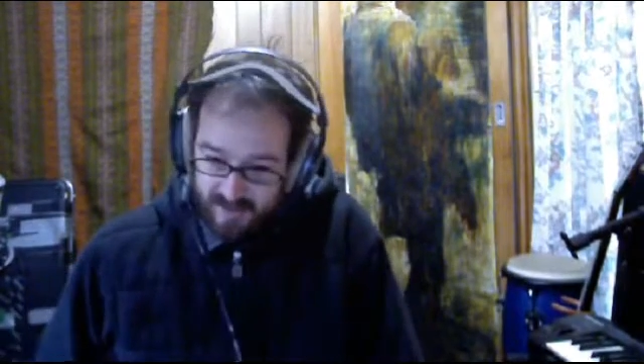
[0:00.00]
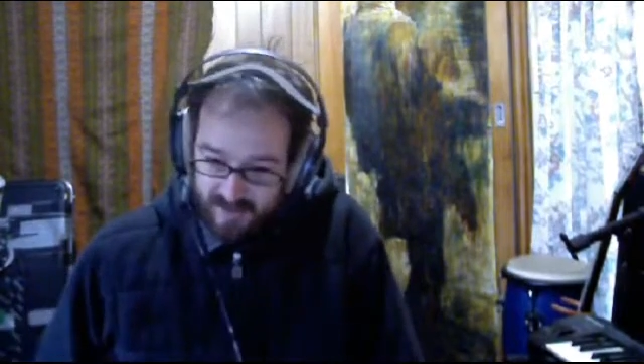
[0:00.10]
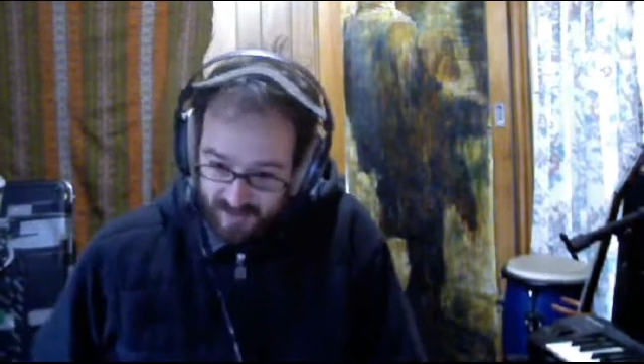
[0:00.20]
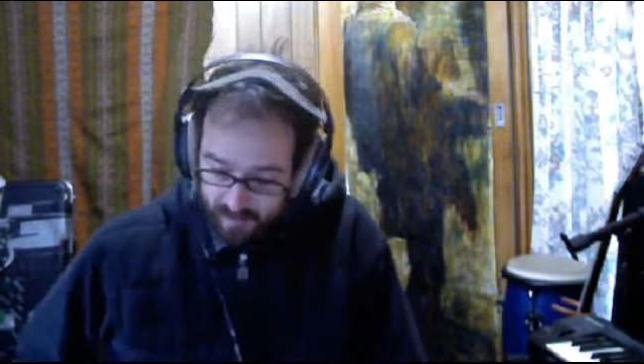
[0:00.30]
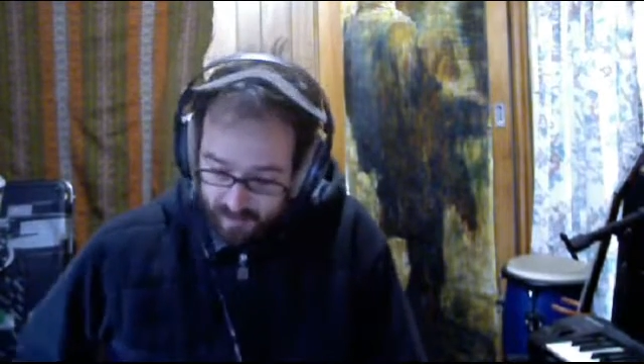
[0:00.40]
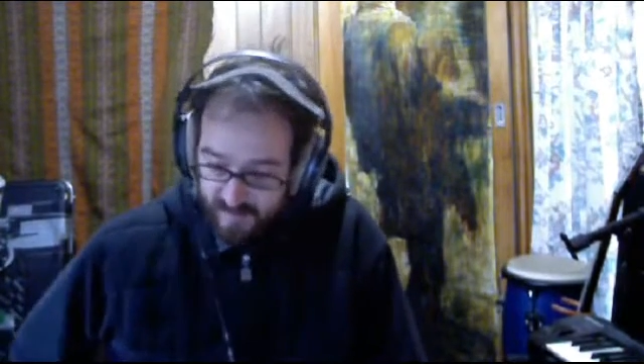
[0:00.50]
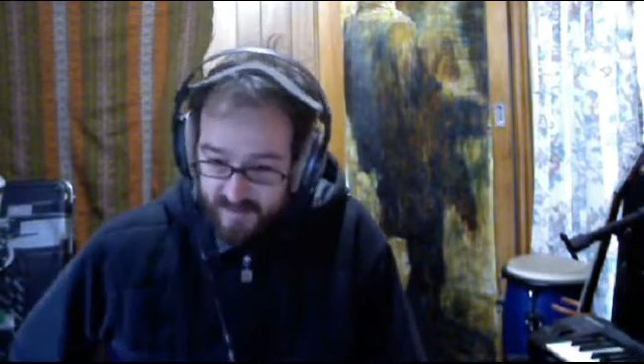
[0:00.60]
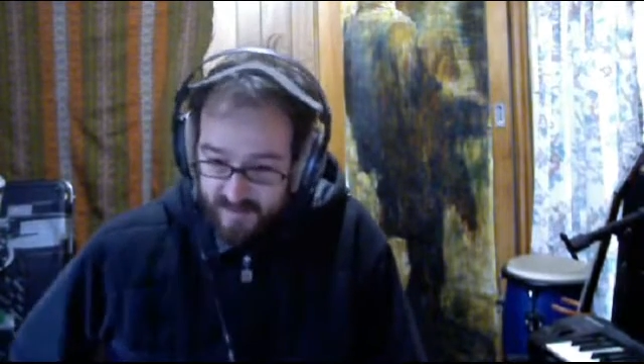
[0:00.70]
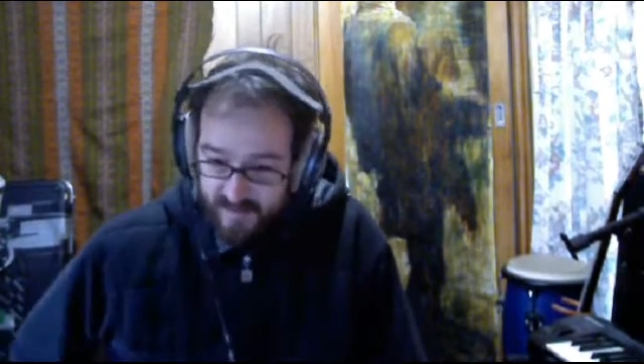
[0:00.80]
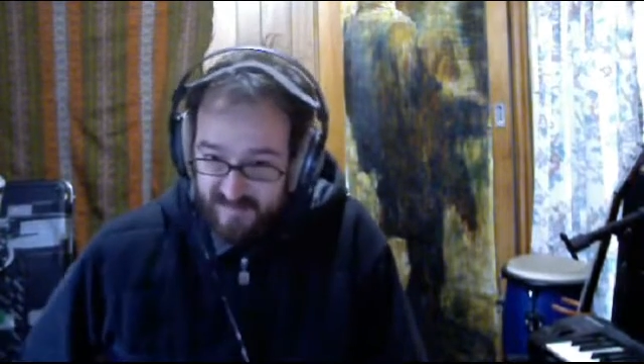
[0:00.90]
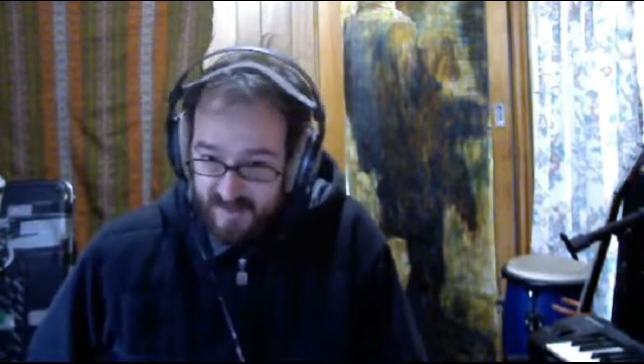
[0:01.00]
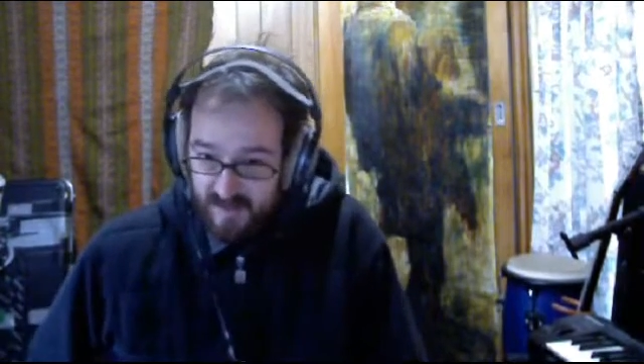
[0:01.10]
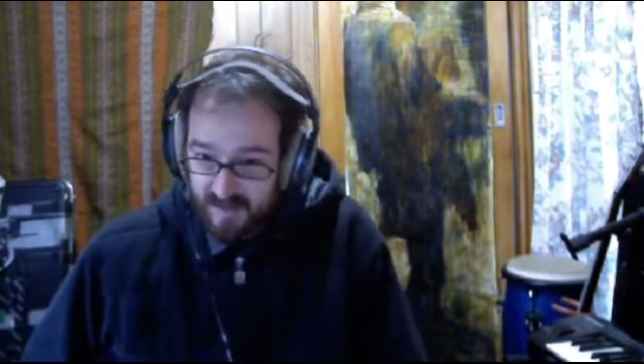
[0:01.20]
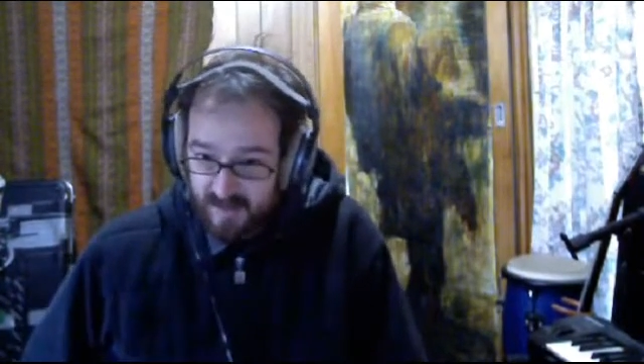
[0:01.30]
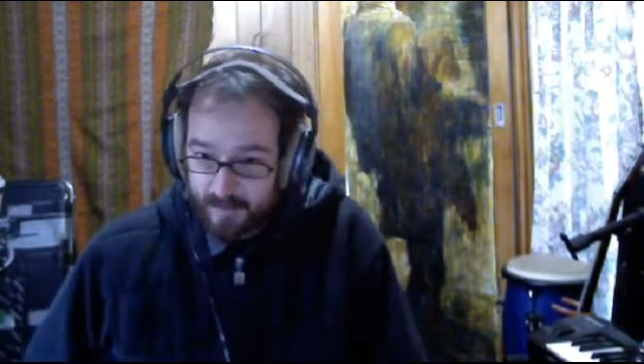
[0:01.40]
every half
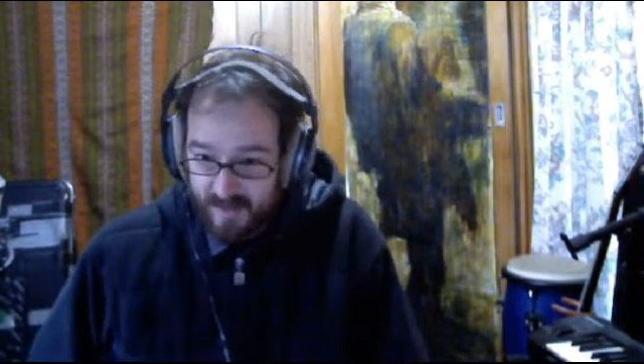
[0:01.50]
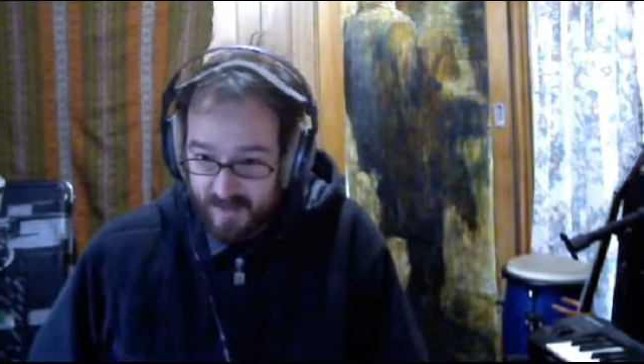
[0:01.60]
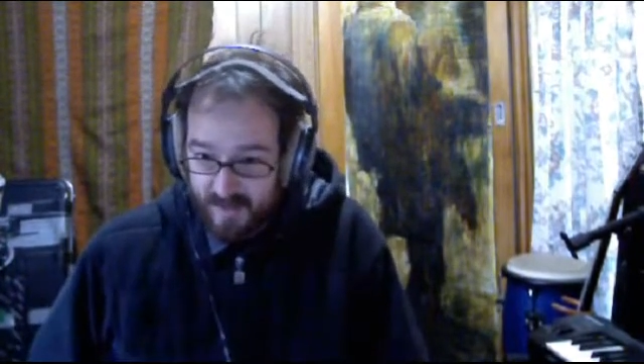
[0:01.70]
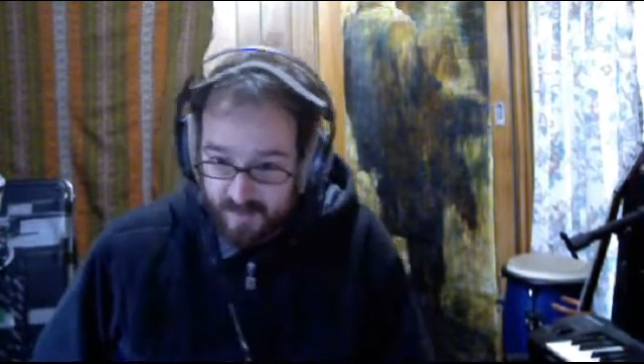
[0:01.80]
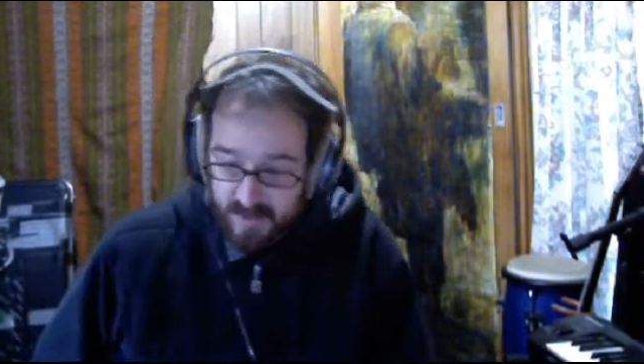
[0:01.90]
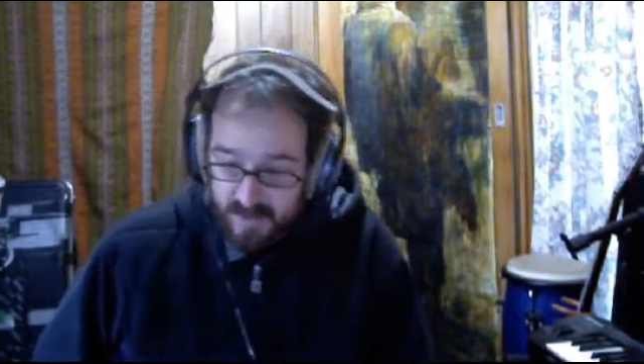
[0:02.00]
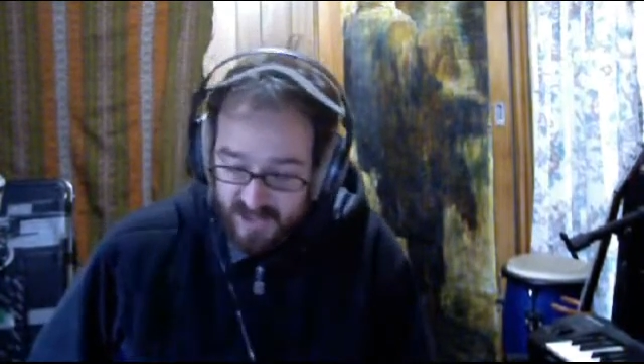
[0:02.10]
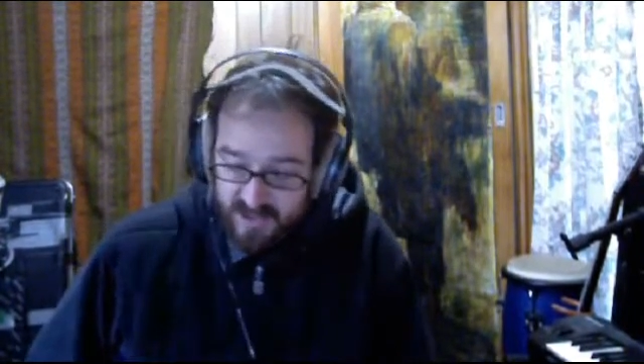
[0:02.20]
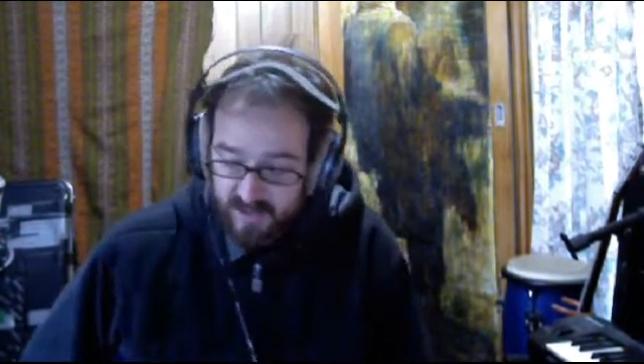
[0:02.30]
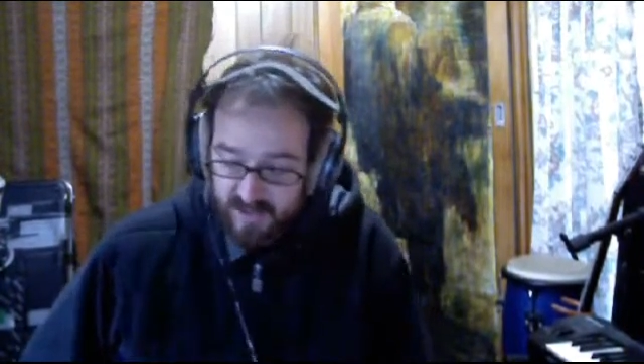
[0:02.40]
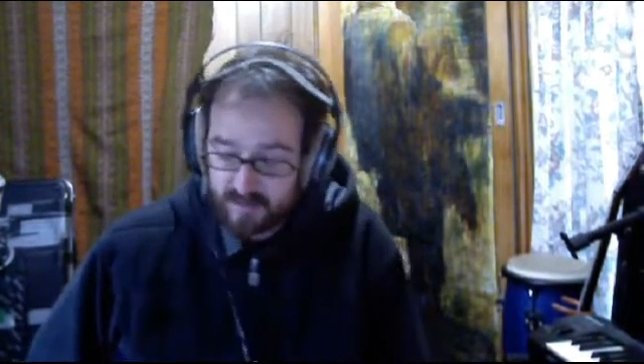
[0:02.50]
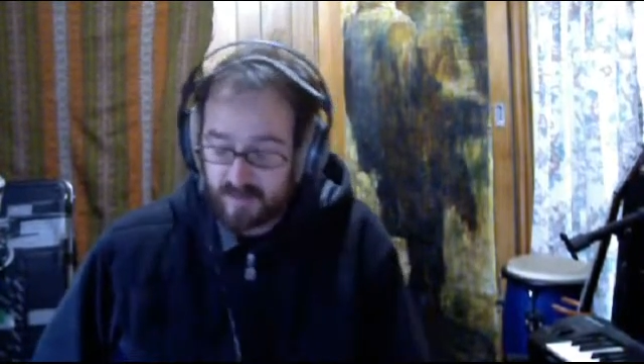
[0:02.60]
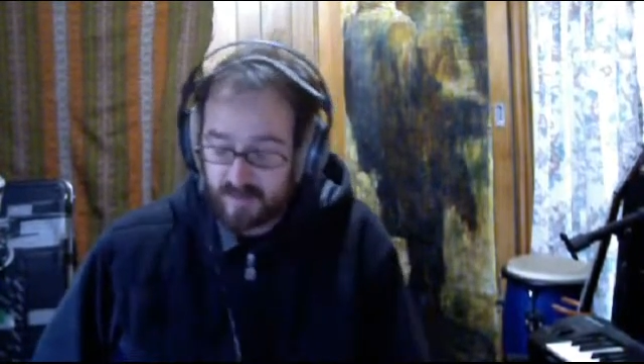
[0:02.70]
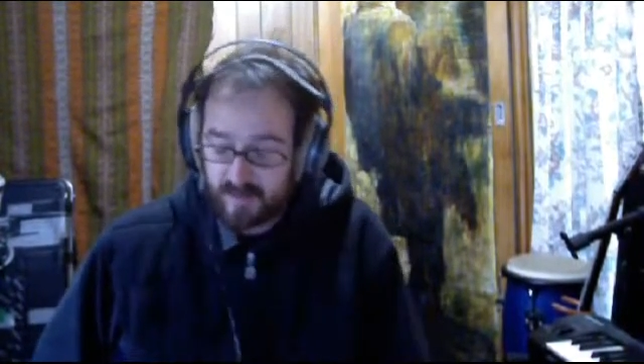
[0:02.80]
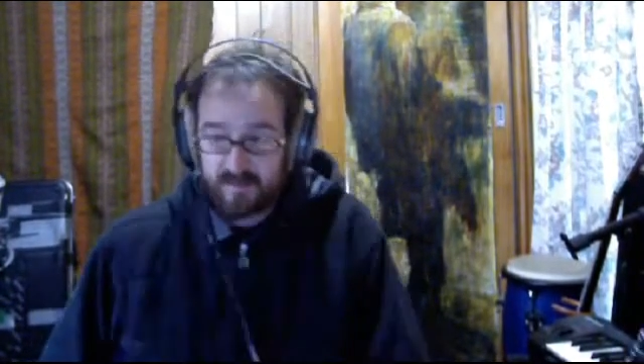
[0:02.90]
hour about the transit
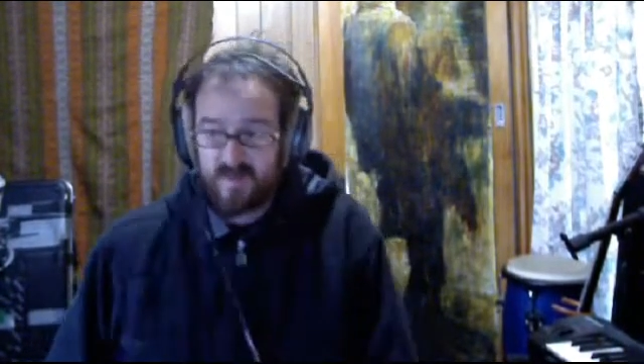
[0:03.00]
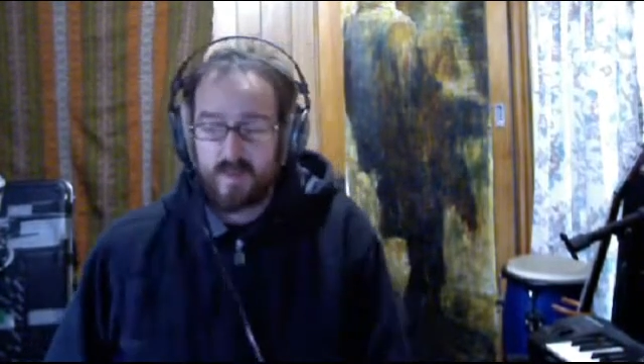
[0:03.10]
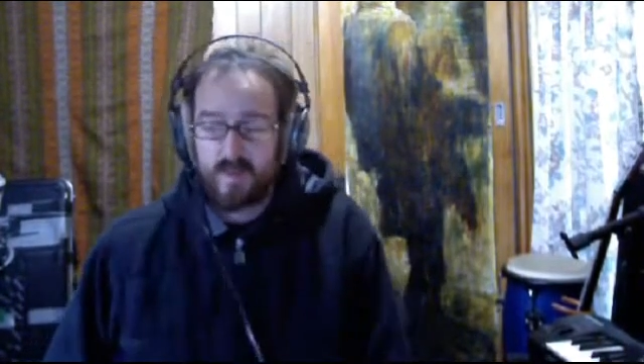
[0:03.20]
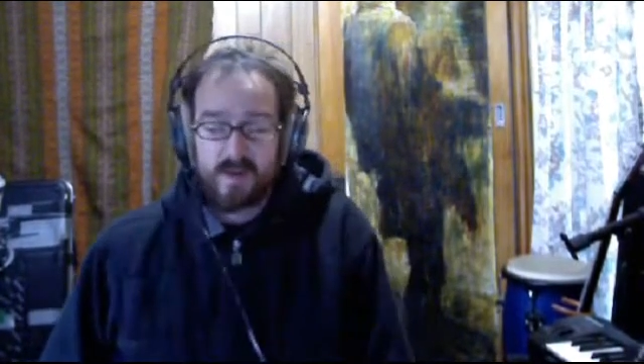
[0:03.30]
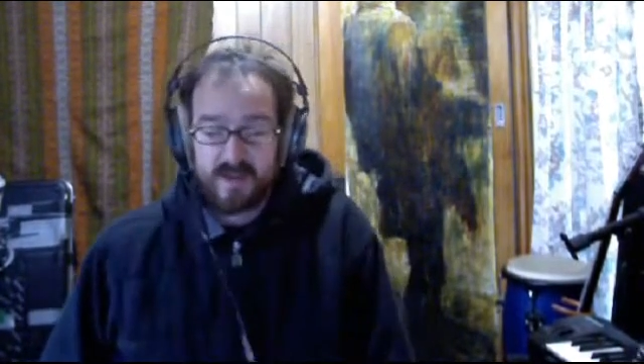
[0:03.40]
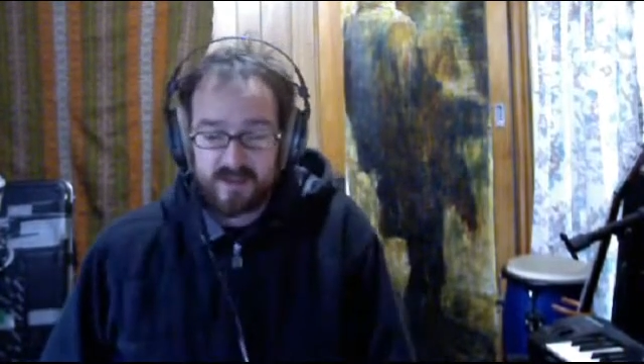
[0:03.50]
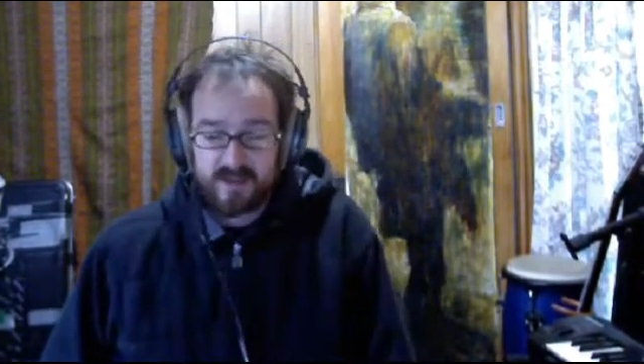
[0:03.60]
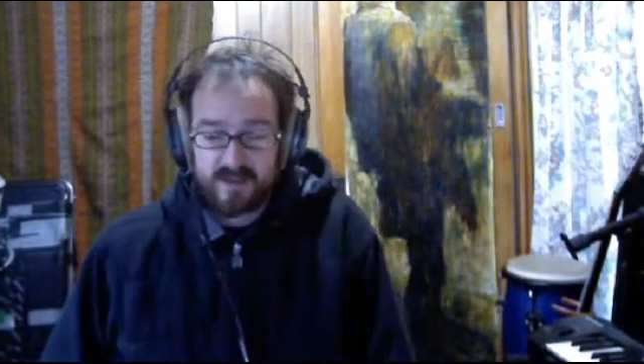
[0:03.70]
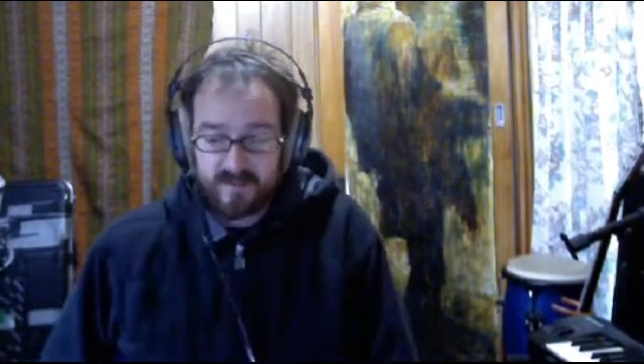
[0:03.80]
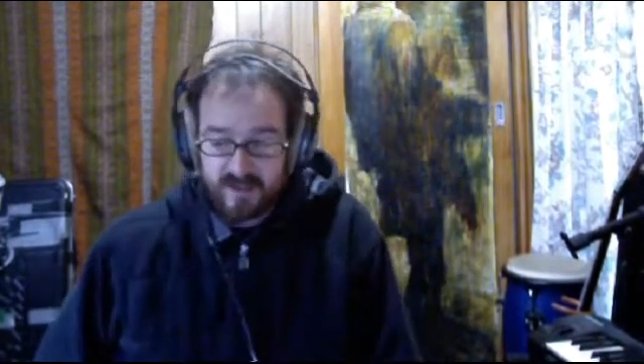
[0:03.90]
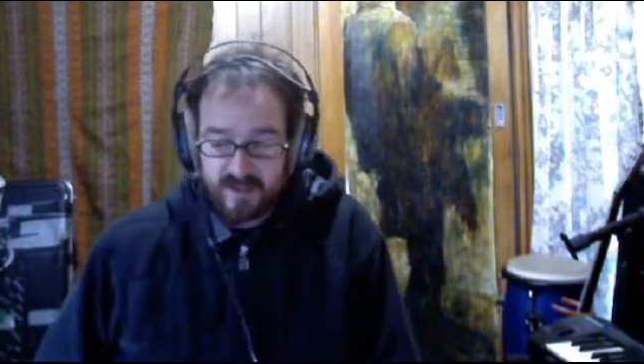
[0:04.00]
and all the workings of it,